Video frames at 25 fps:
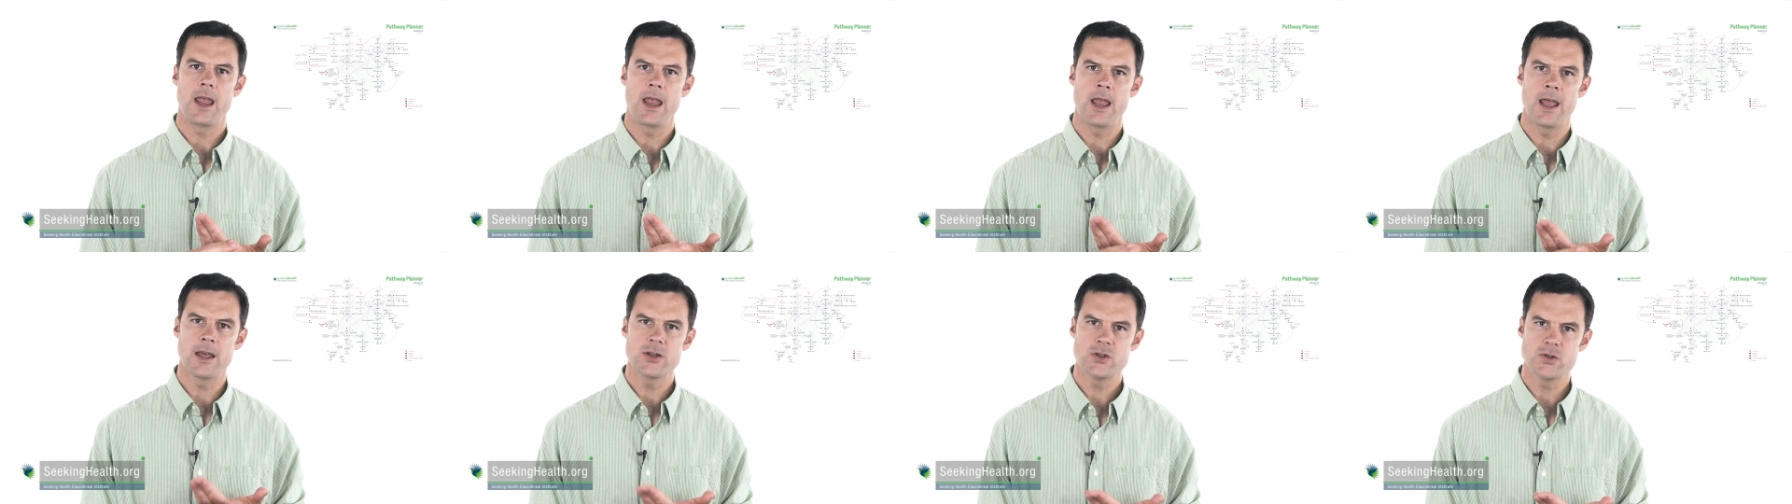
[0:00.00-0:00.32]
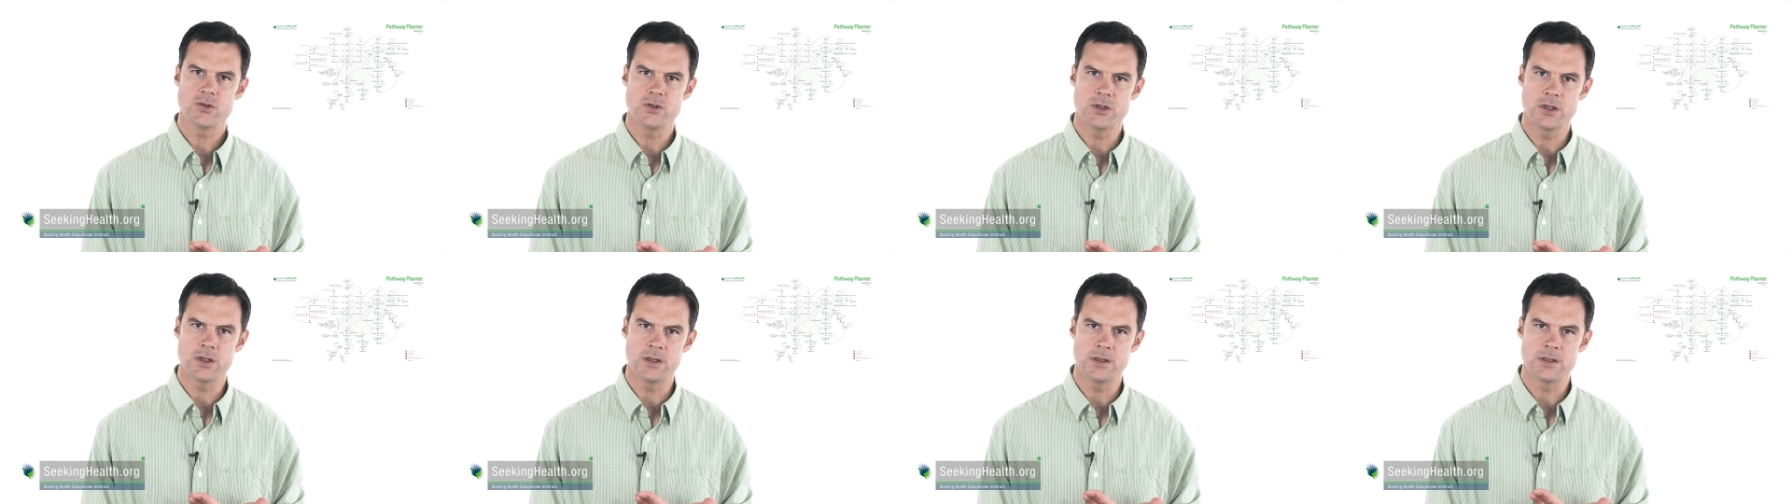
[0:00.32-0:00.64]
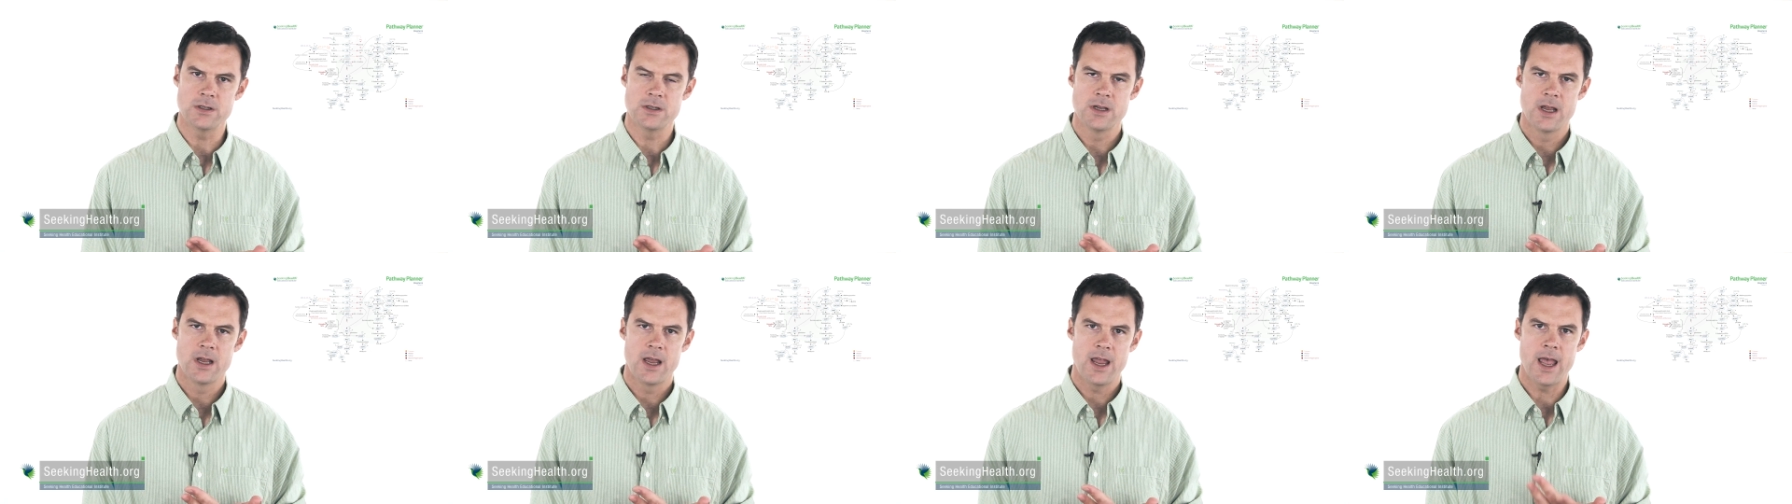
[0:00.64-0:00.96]

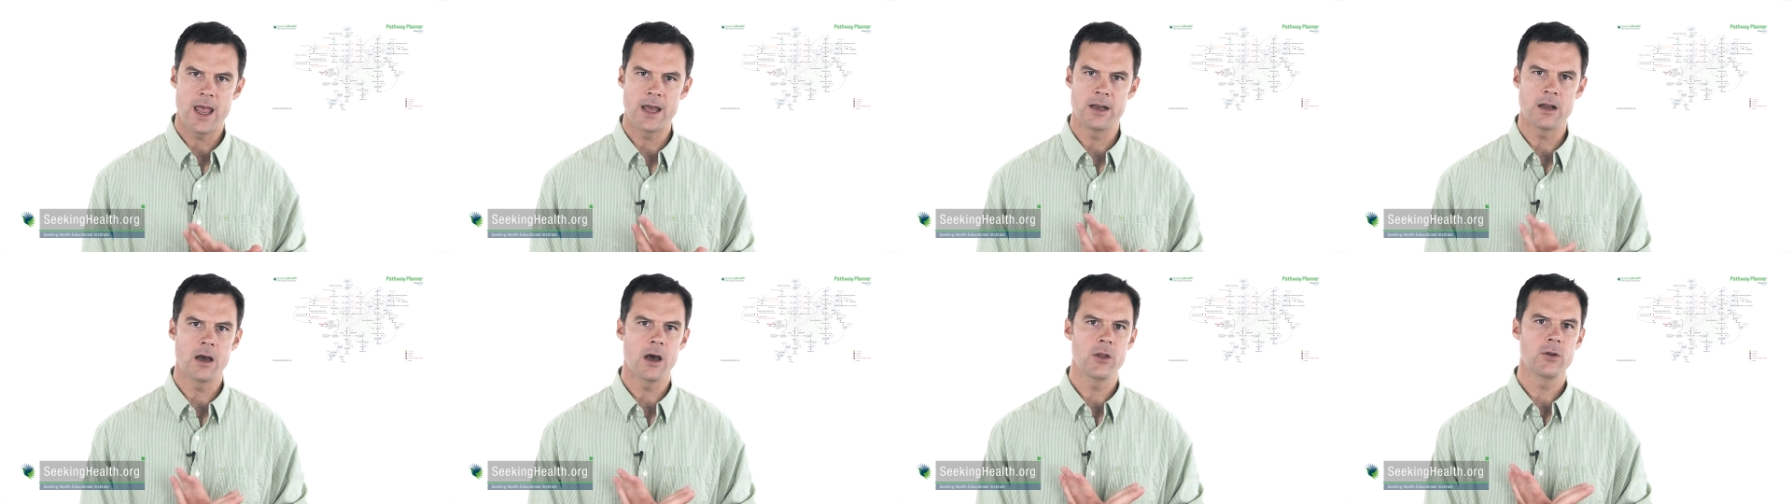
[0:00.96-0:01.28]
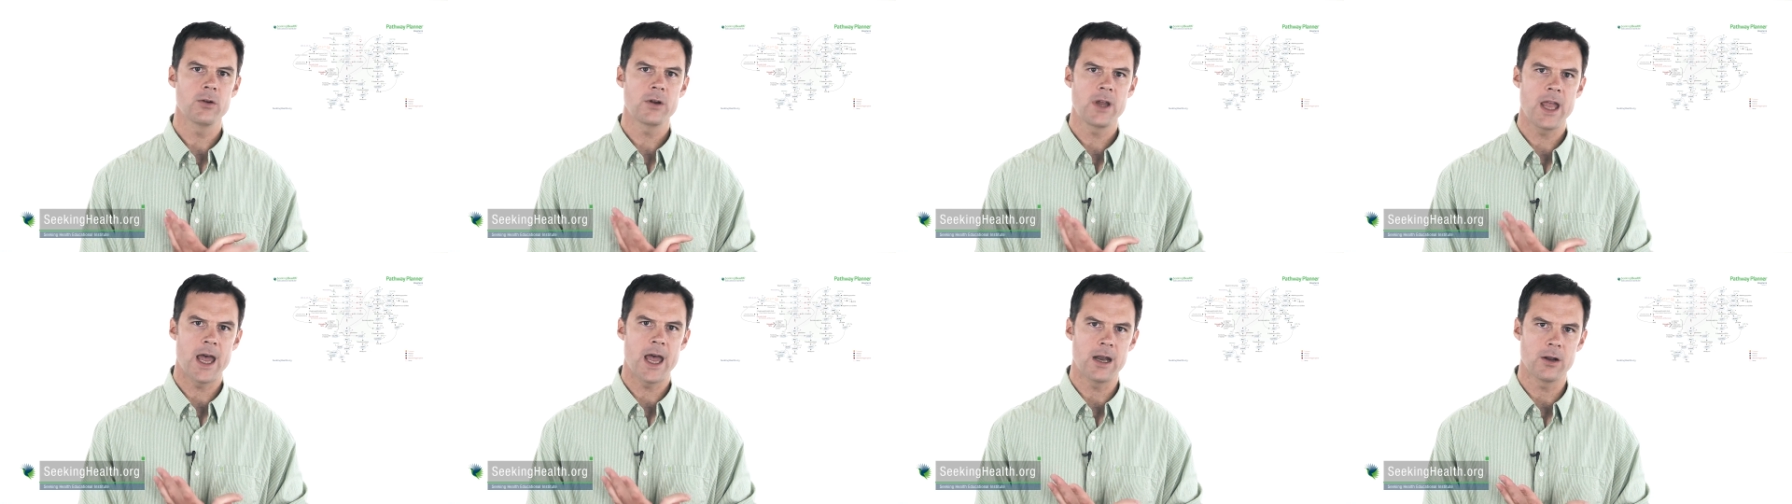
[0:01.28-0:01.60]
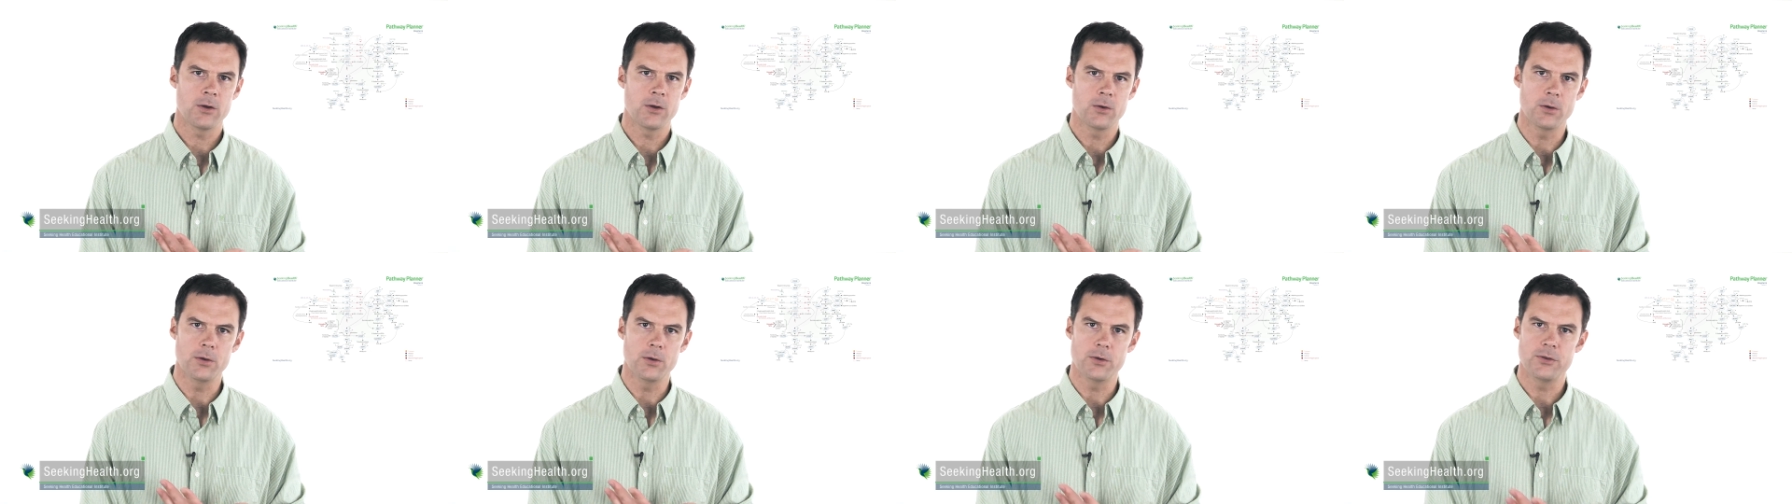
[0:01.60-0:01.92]
estrogens, and other
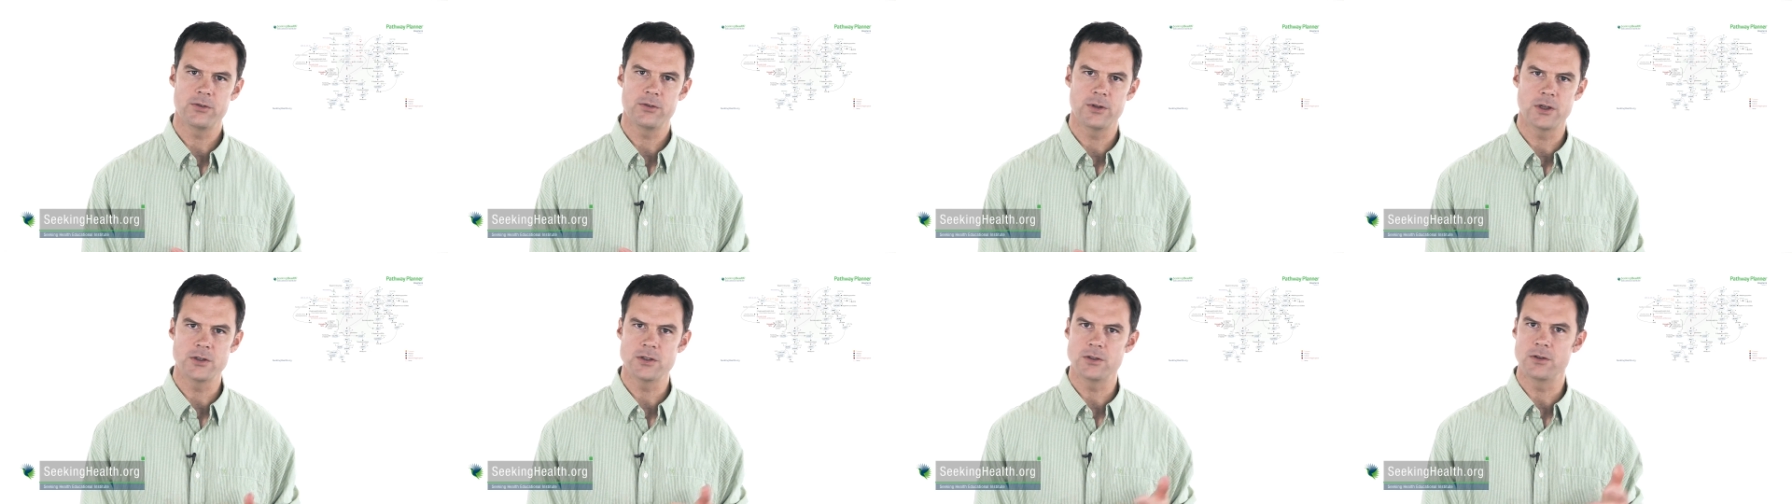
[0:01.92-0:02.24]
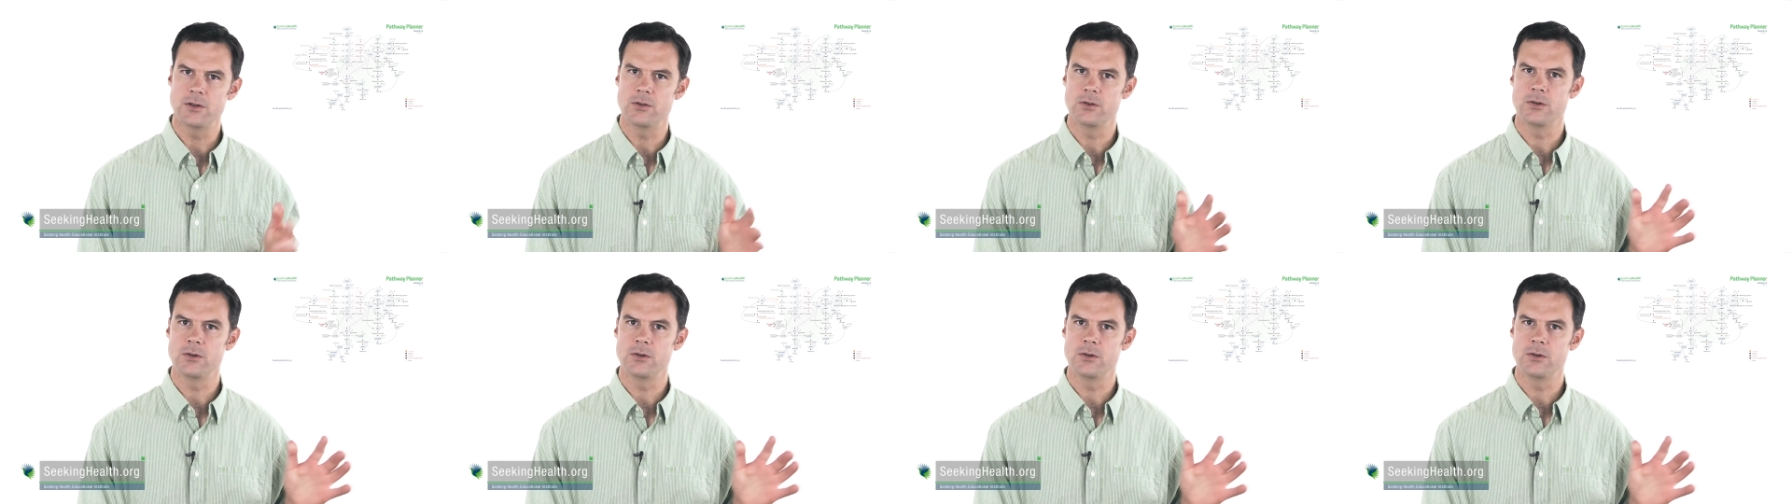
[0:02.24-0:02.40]
catechols such